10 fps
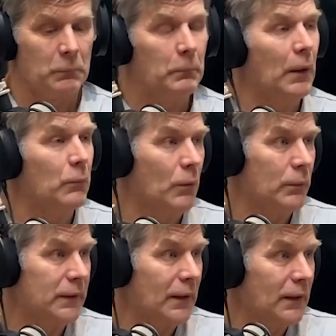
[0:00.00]
But what
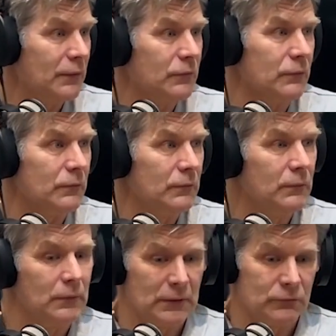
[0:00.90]
we can do
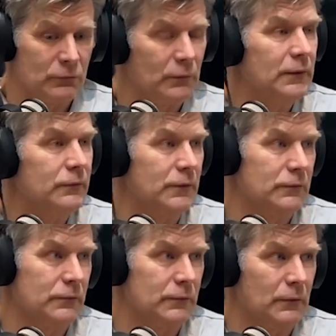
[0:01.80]
is
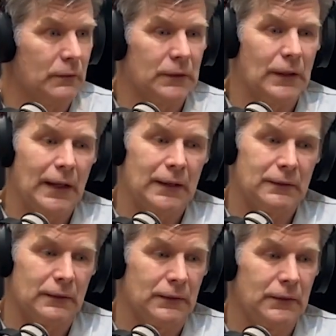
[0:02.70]
reassess your dog
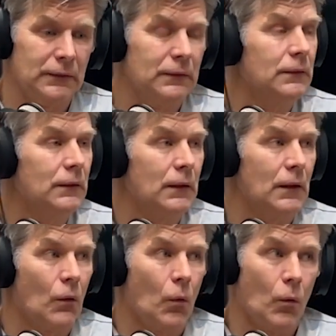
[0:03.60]
annually,
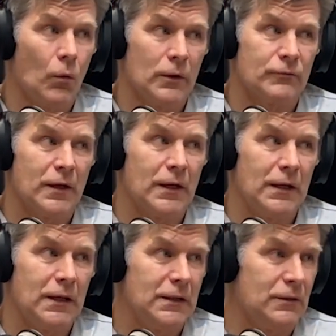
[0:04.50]
or if
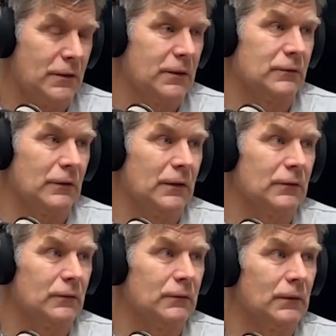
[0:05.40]
anything
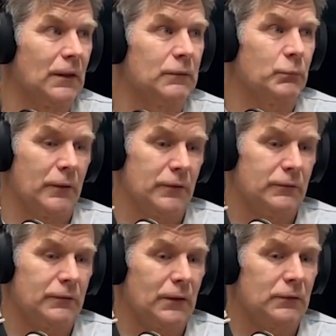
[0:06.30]
changes. And by this
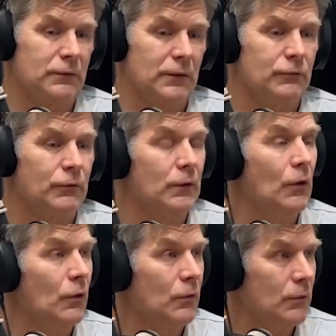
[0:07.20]
stage, they've
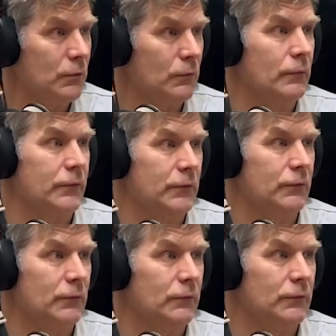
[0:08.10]
heard all the
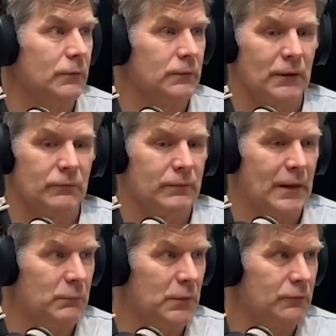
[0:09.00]
different noises. I have
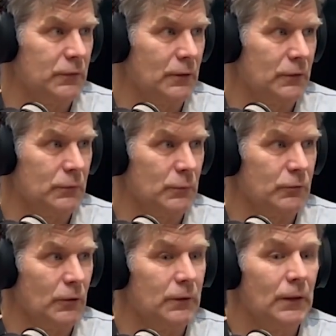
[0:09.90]
that many videos on my
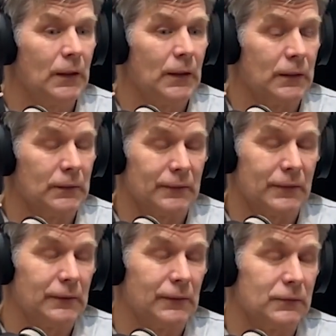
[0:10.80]
phone, and I
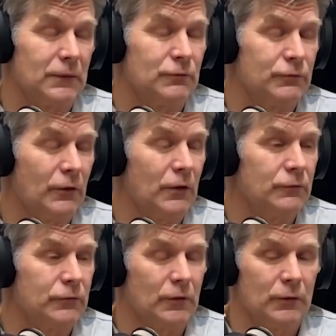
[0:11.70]
think I say
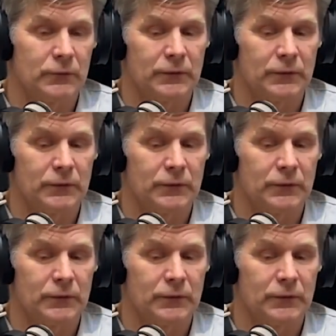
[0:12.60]
5 times a